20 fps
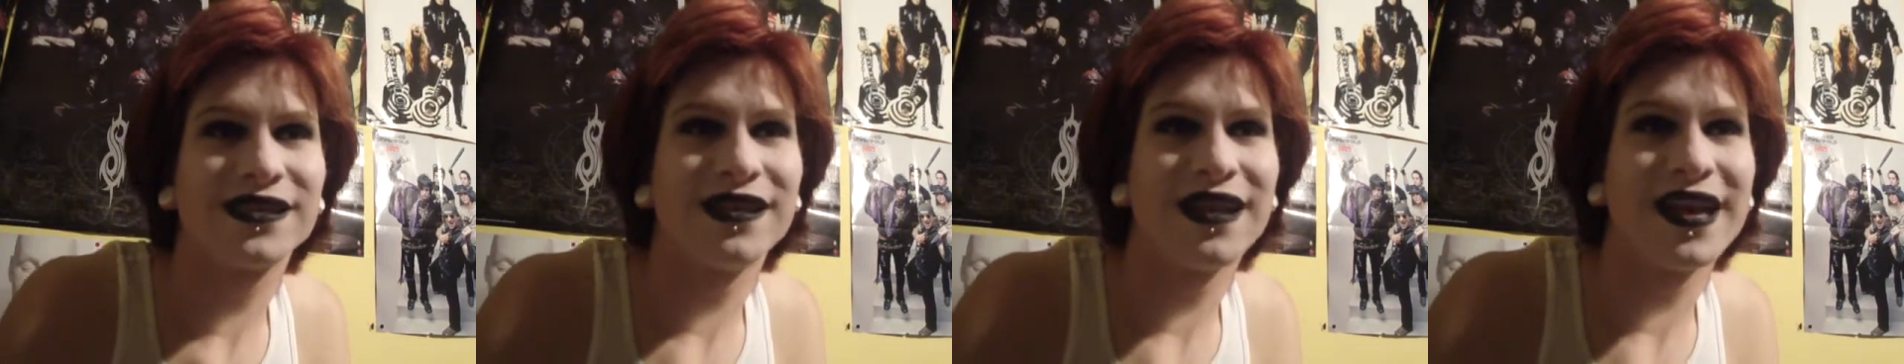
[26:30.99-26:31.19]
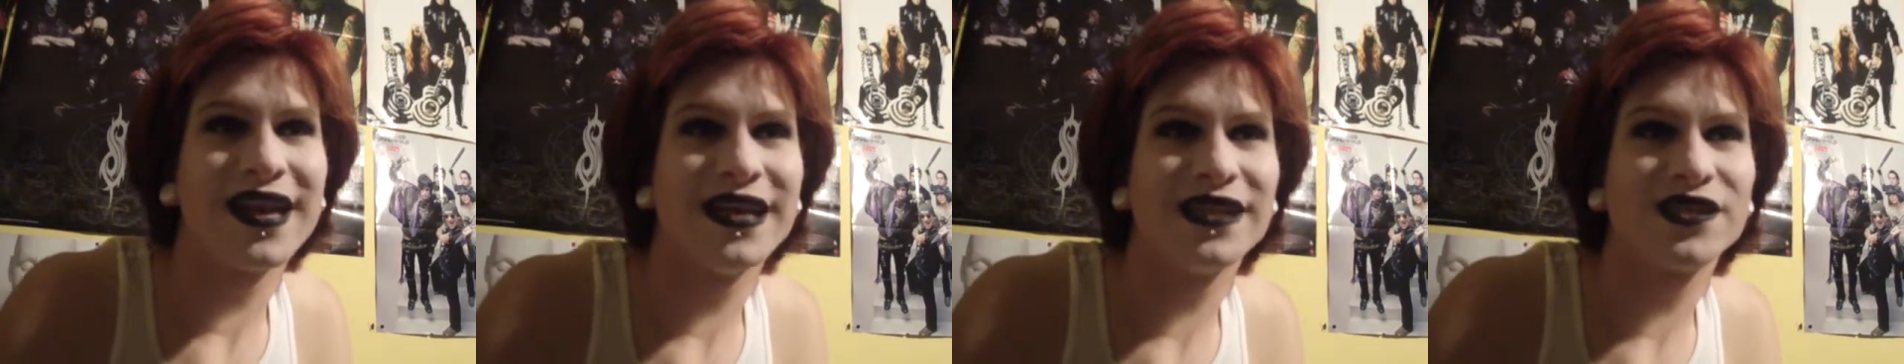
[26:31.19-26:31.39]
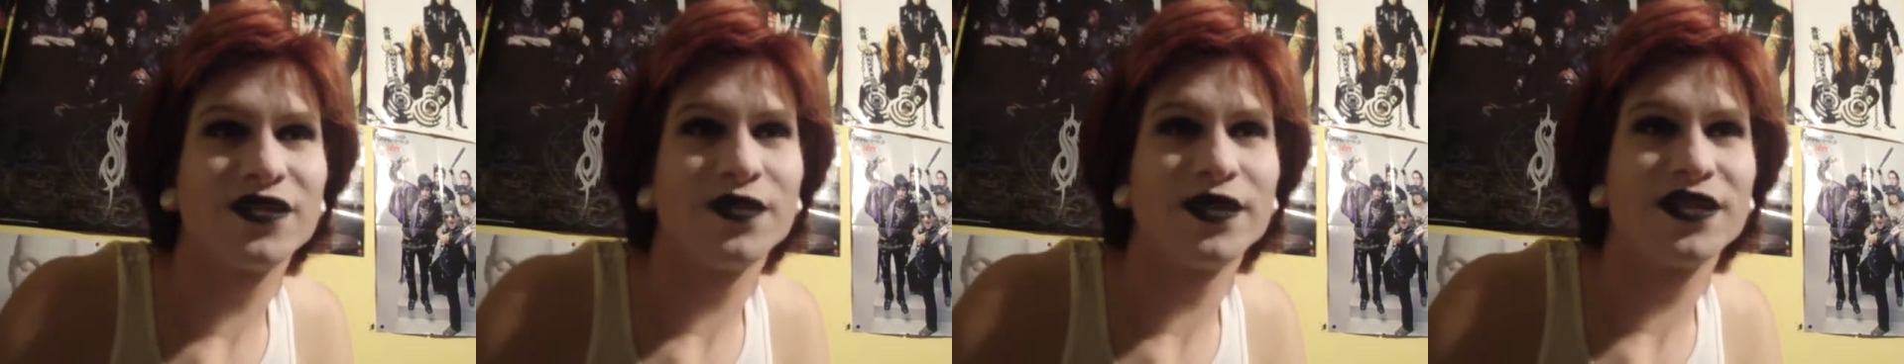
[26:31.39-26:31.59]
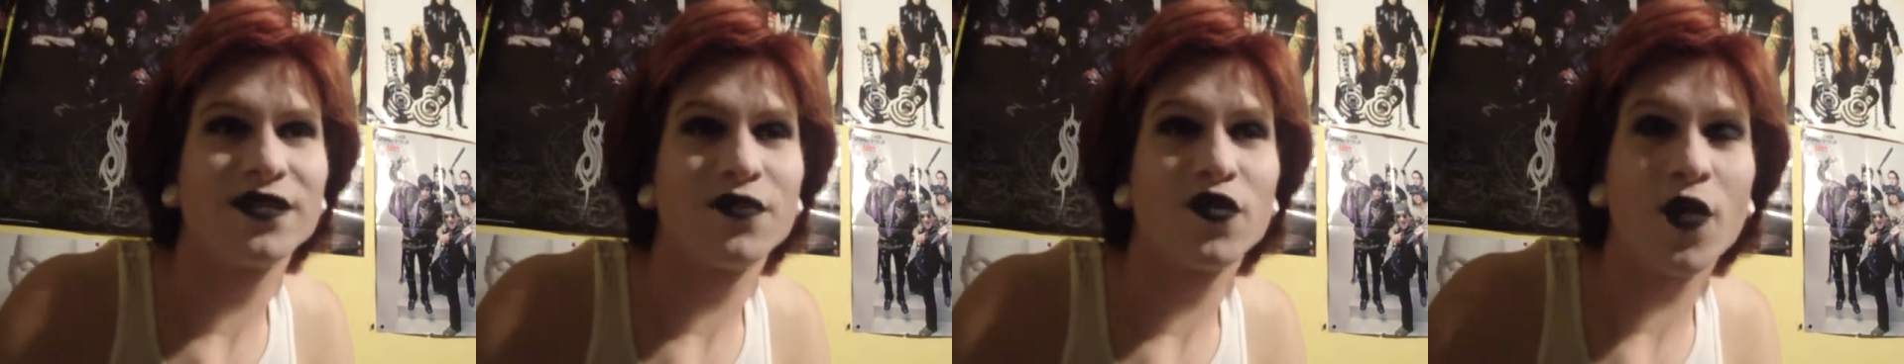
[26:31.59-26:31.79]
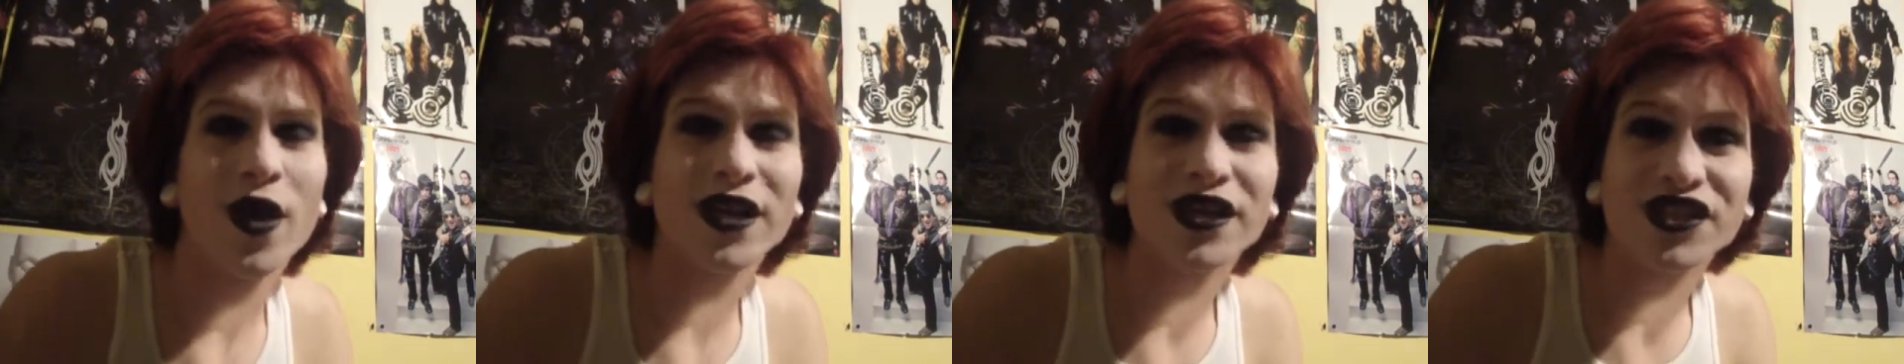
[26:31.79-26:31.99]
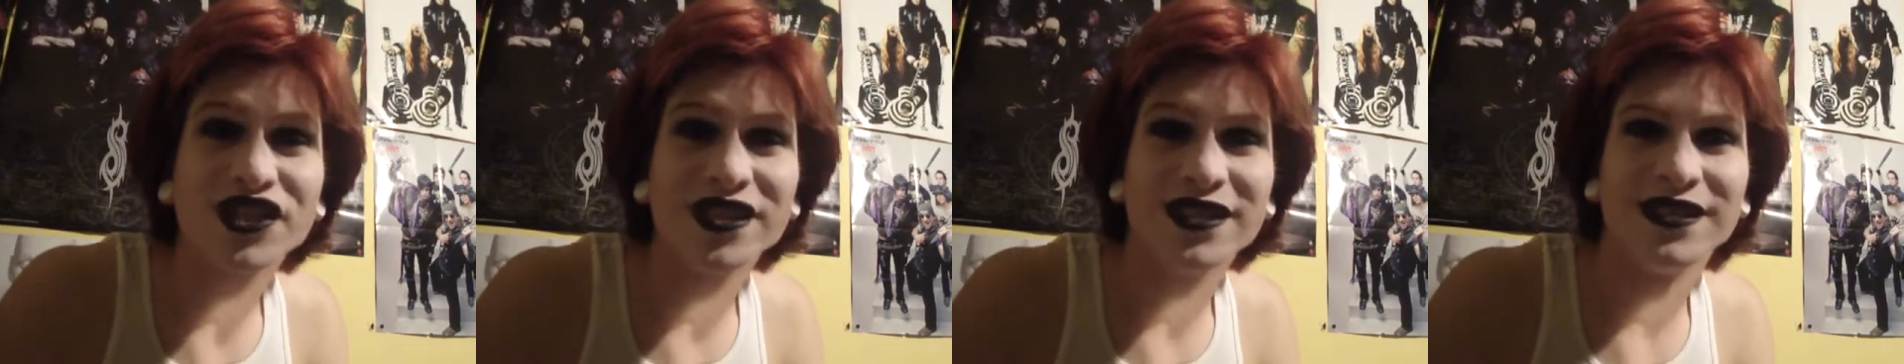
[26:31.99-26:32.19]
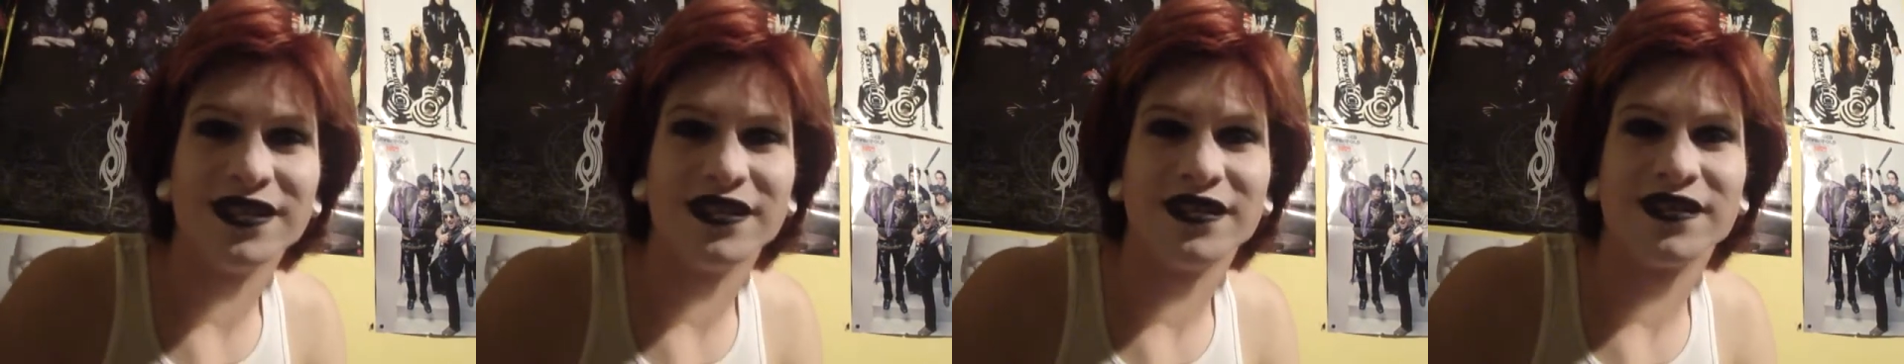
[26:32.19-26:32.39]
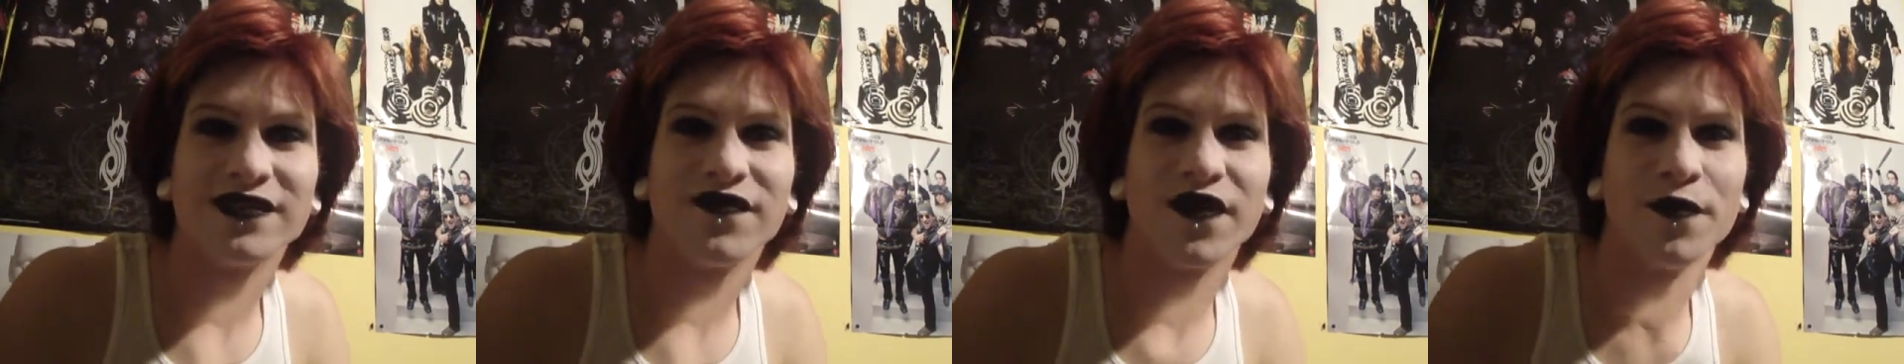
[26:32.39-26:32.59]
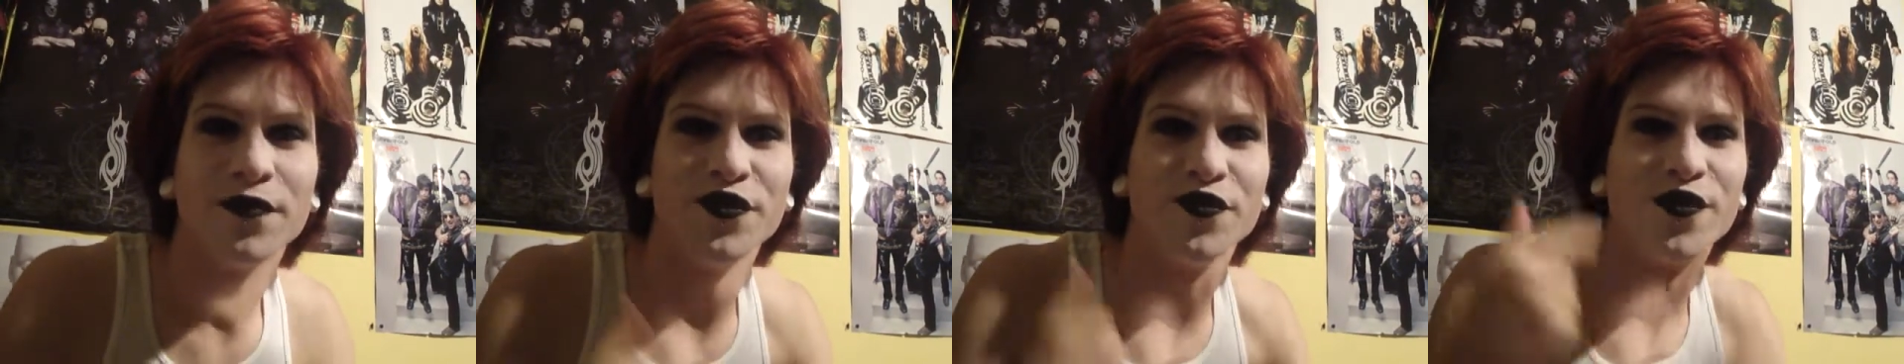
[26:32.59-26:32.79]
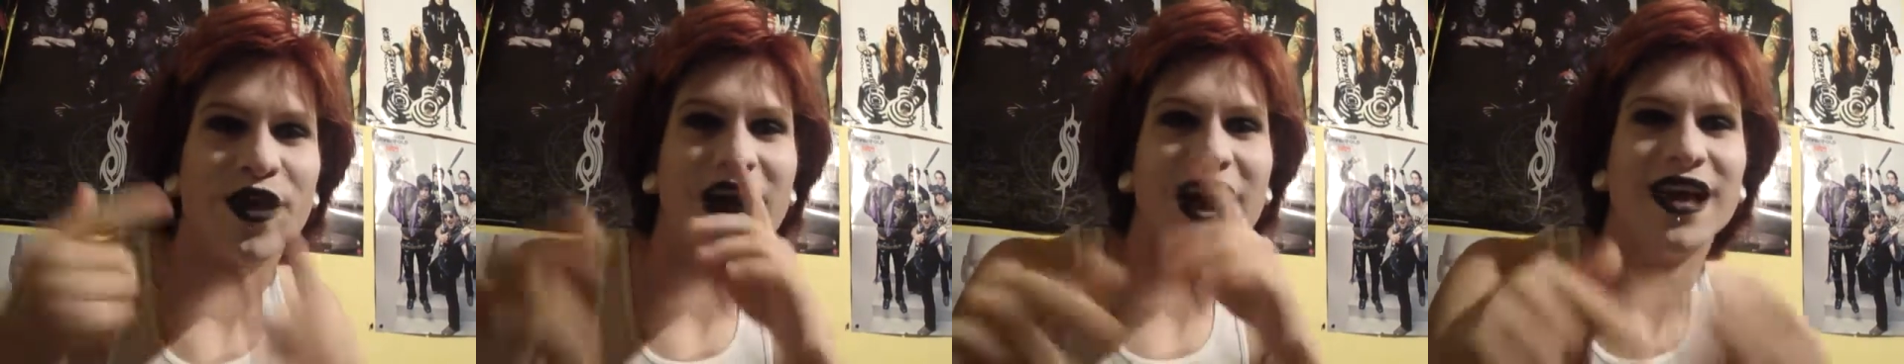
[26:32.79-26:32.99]
answering some questions from you
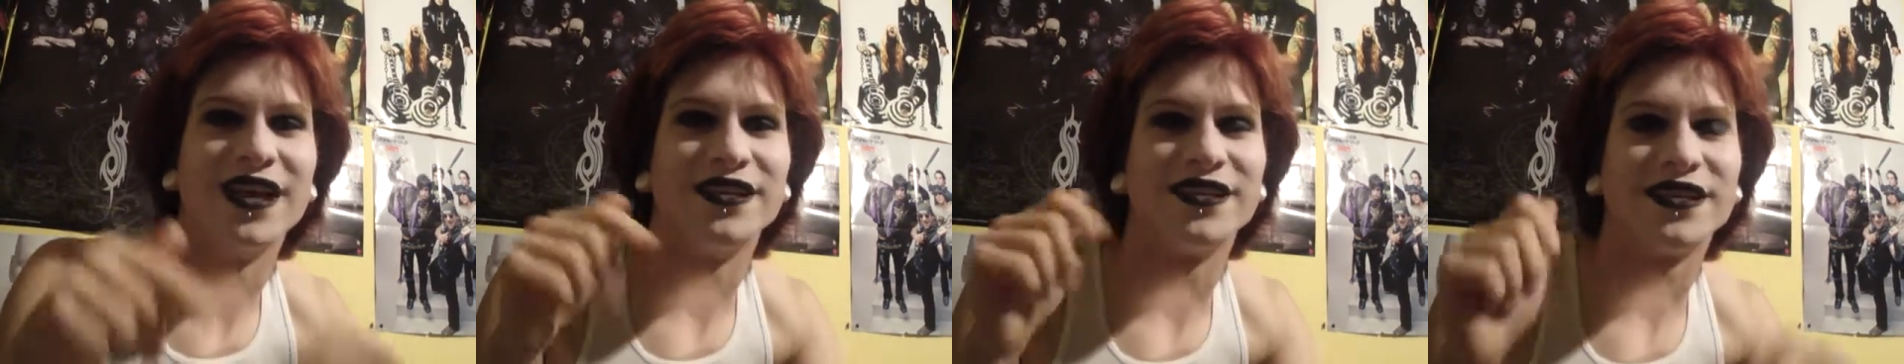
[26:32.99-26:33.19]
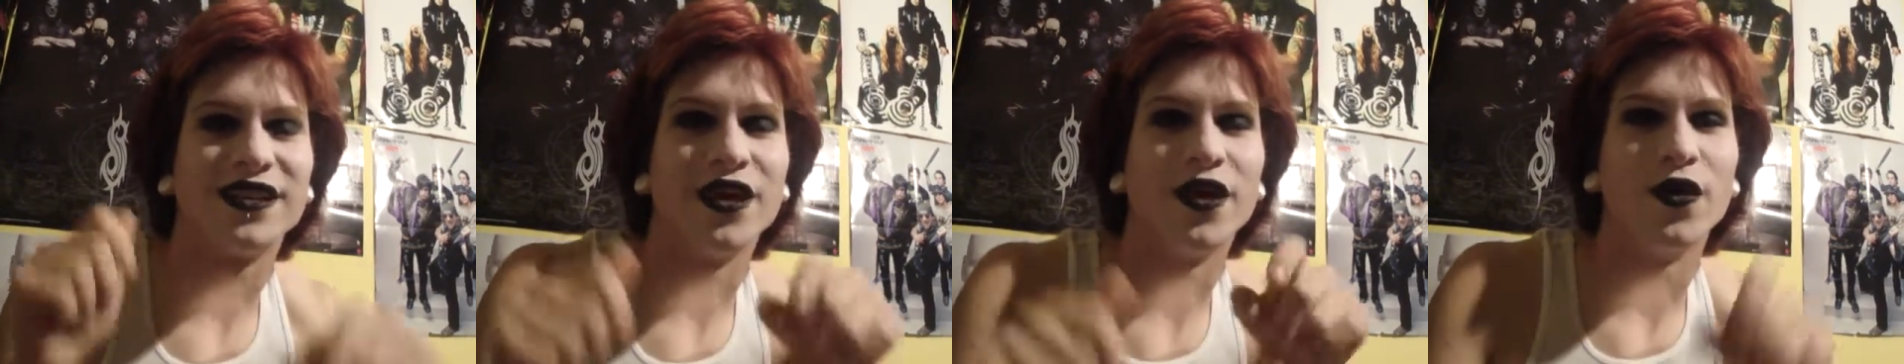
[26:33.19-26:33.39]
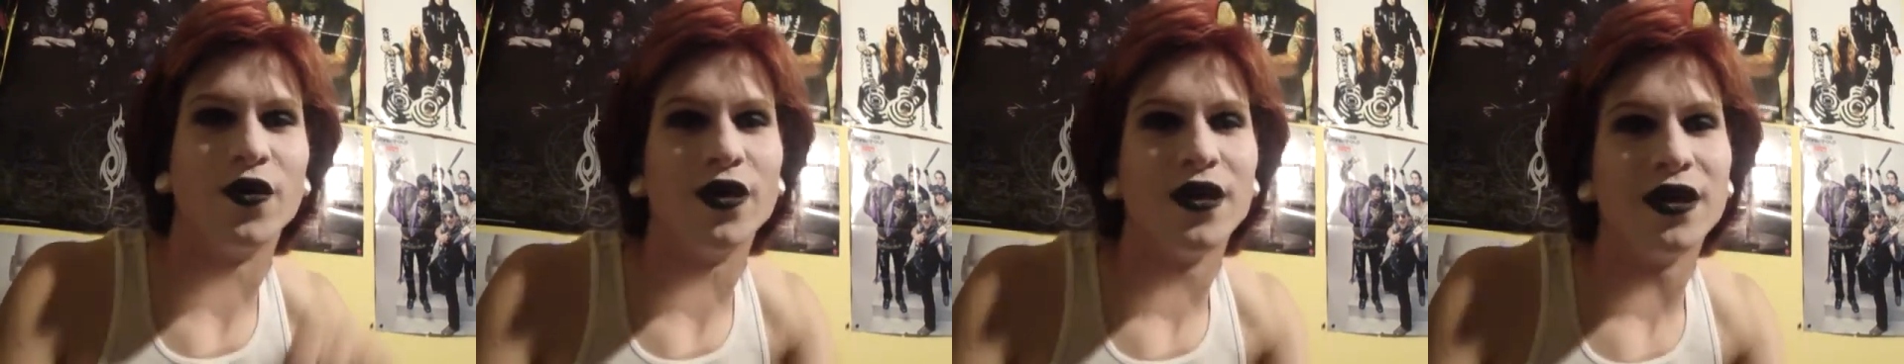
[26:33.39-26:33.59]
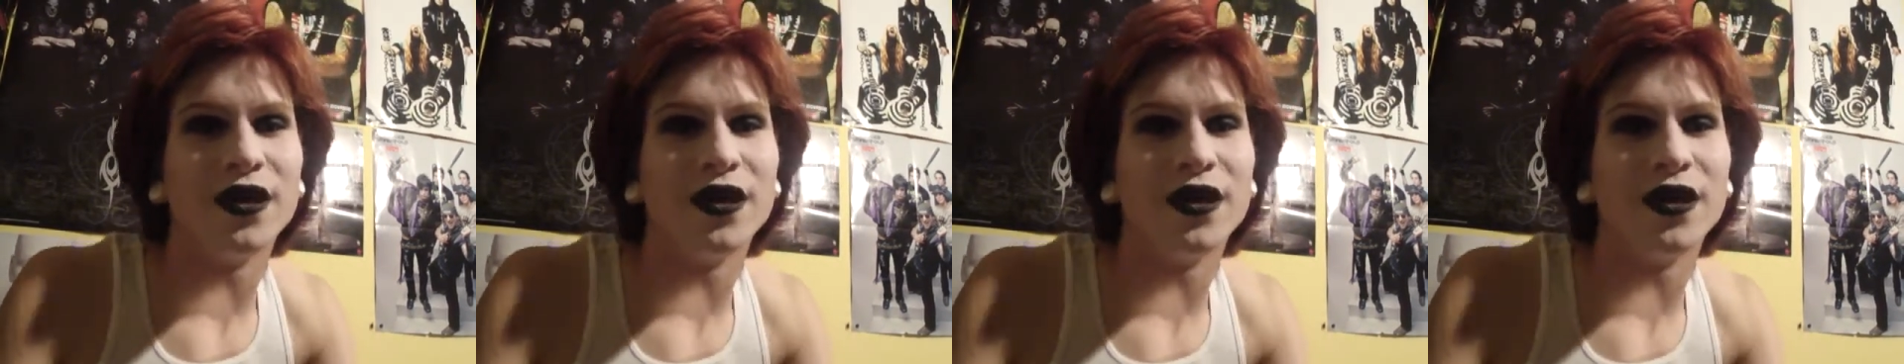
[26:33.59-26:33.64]
guys, so